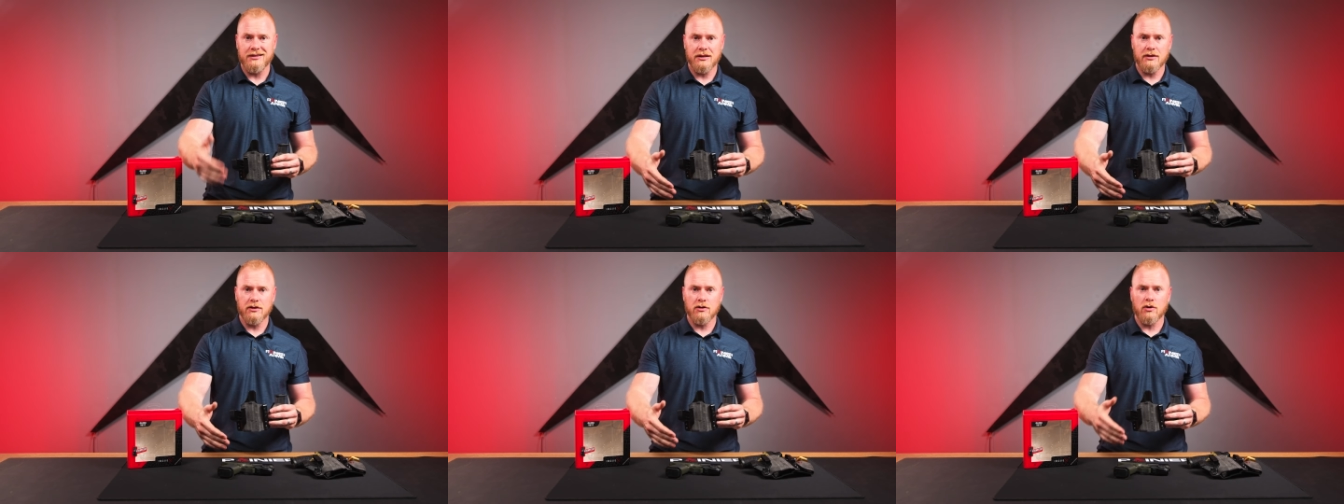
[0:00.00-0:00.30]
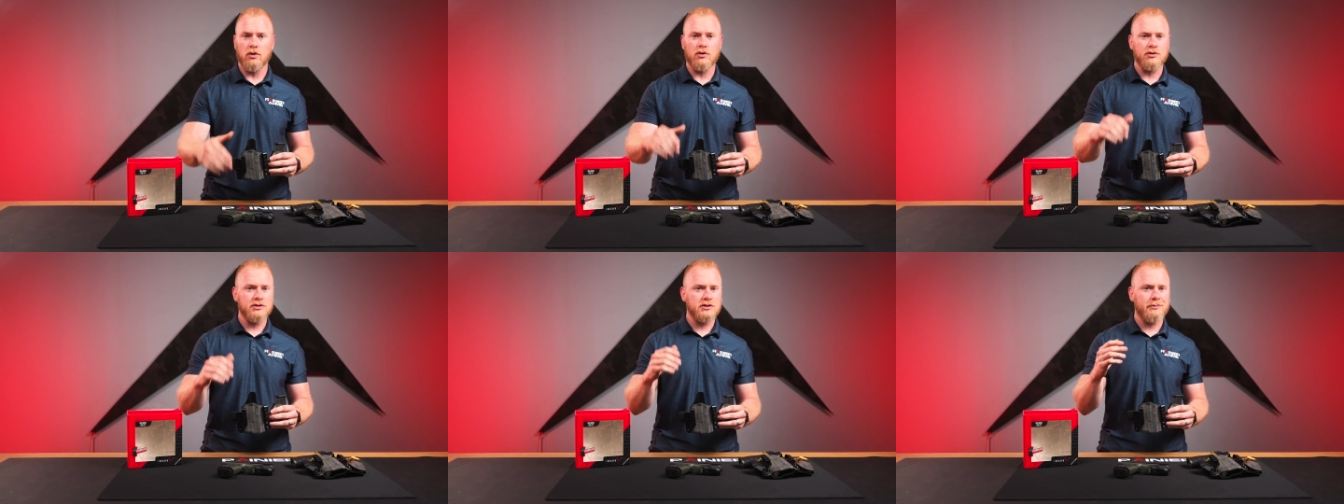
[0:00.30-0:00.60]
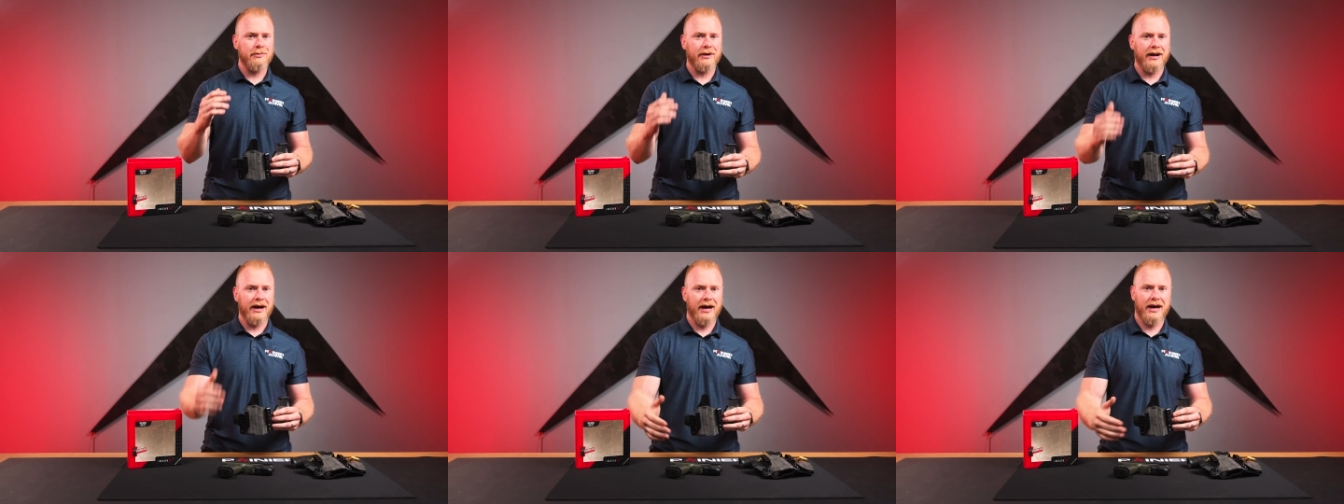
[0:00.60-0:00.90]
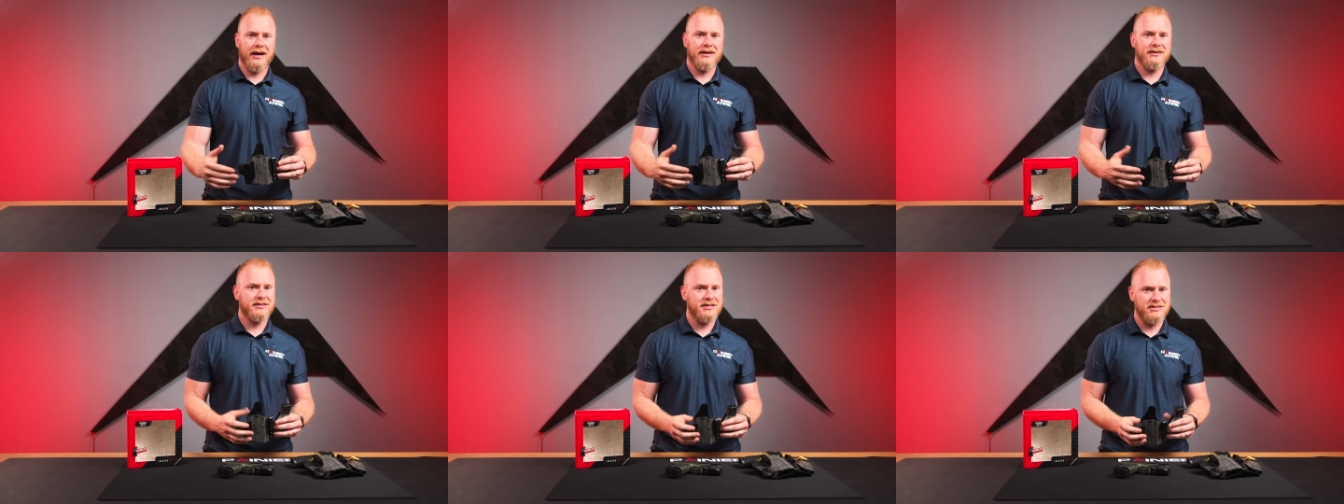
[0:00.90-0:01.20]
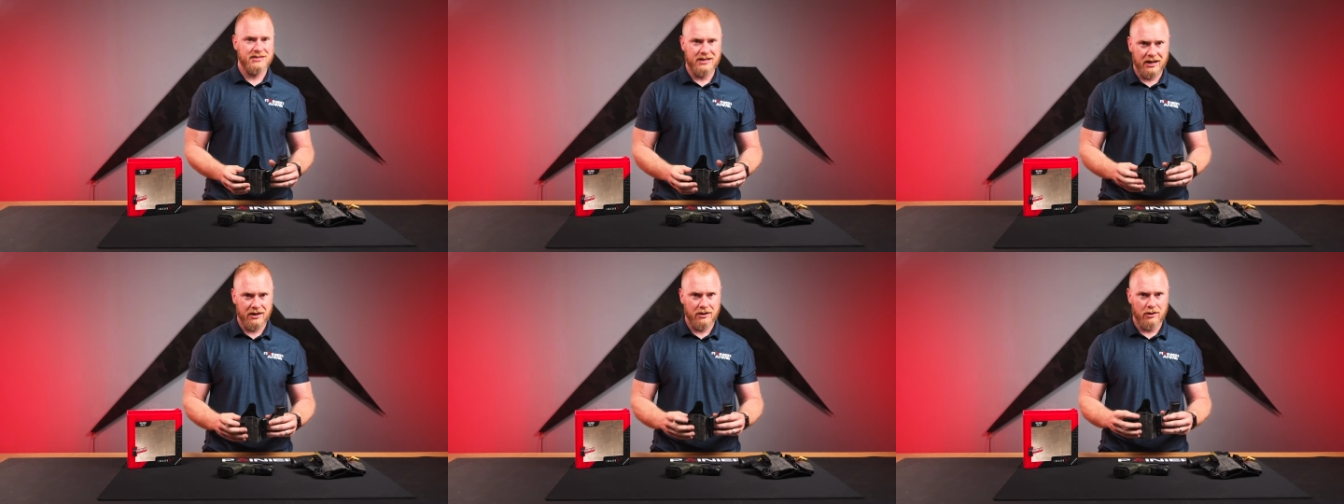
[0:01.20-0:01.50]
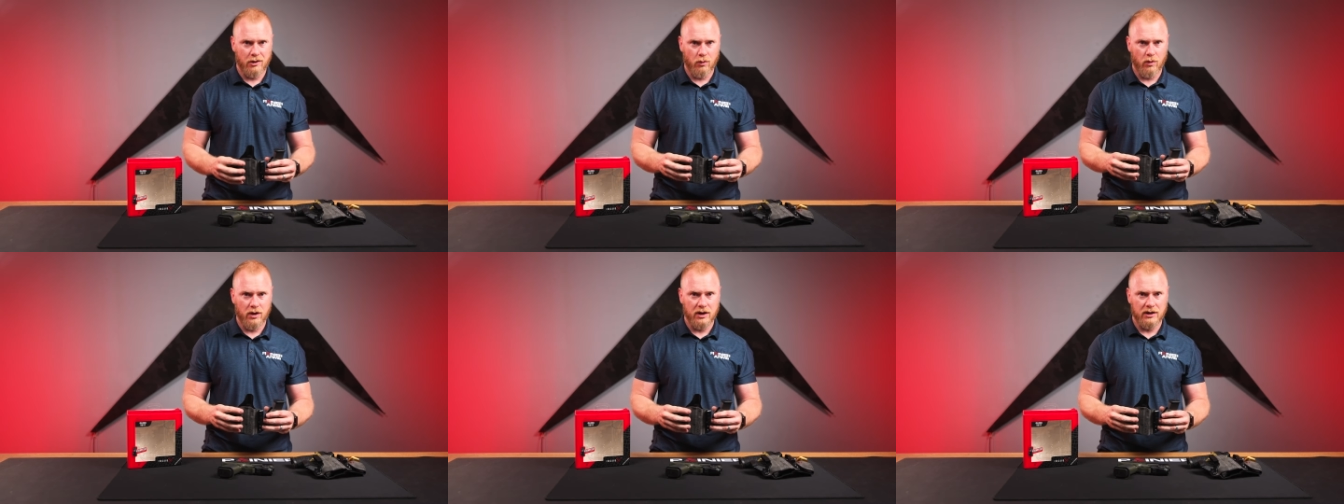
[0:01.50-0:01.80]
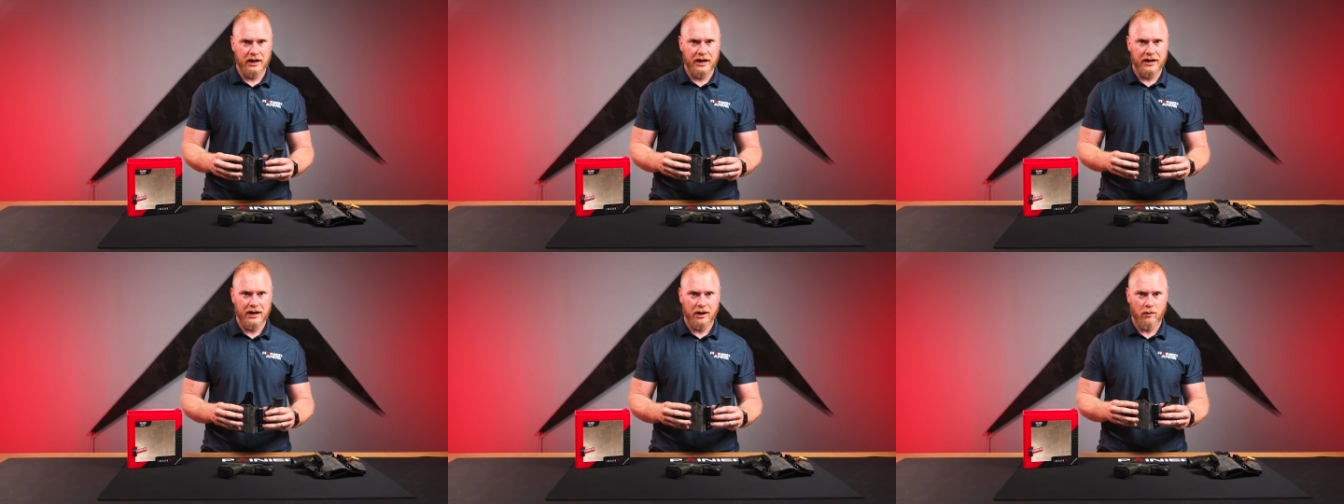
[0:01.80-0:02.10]
needed a holster, but I hadn't decided on what
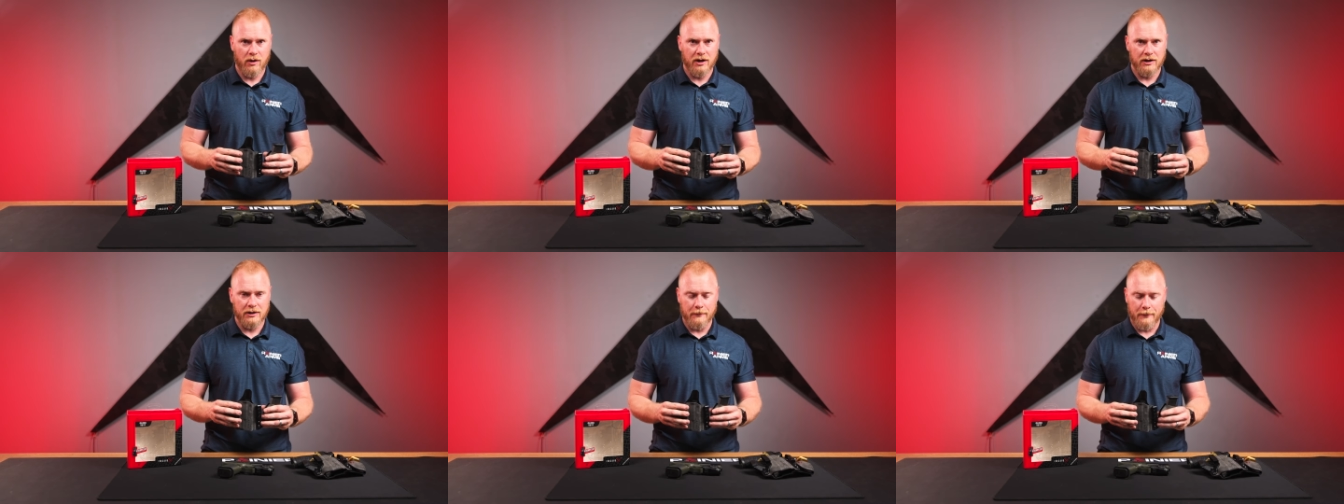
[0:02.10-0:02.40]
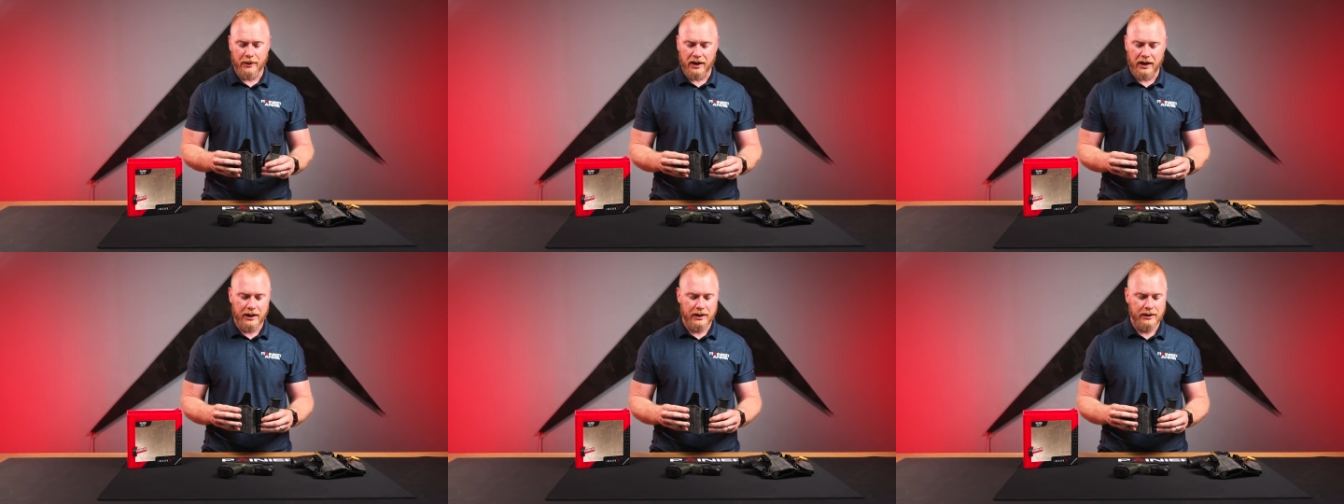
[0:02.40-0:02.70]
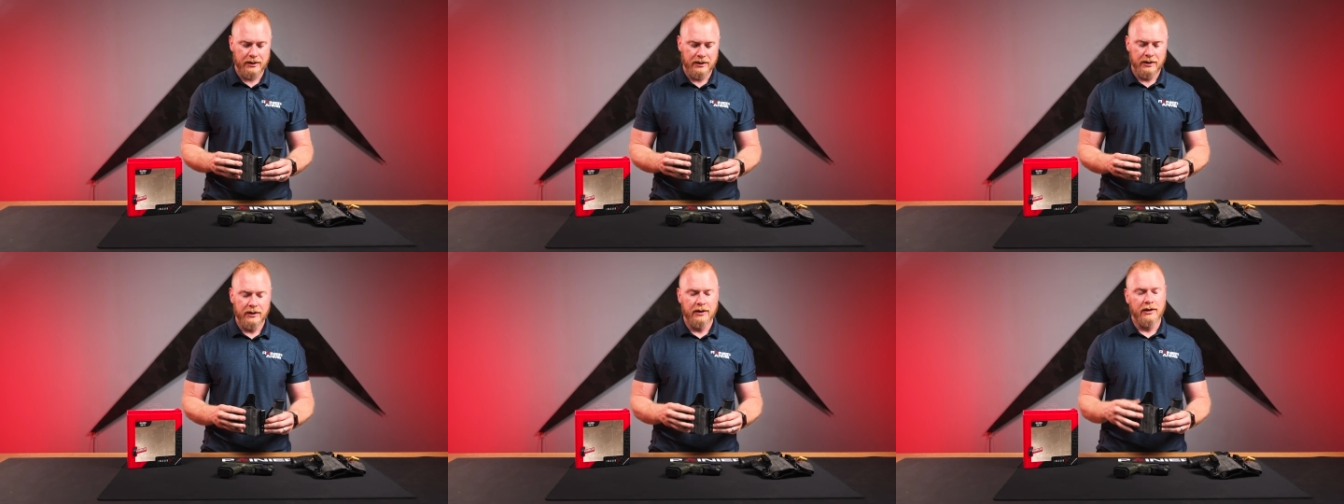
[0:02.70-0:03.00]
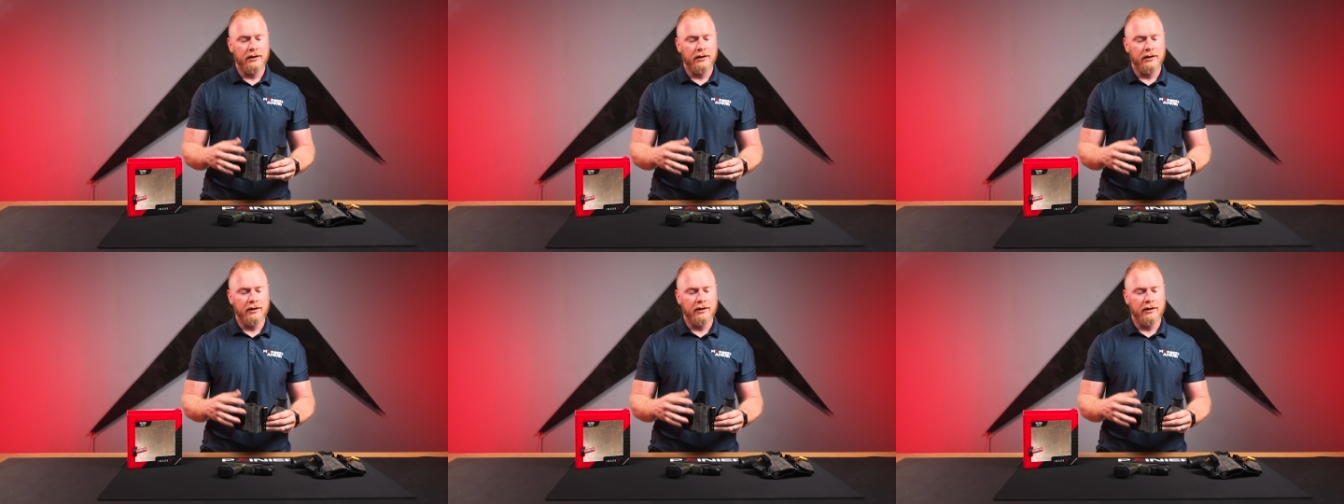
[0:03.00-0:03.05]
light I wanted to buy.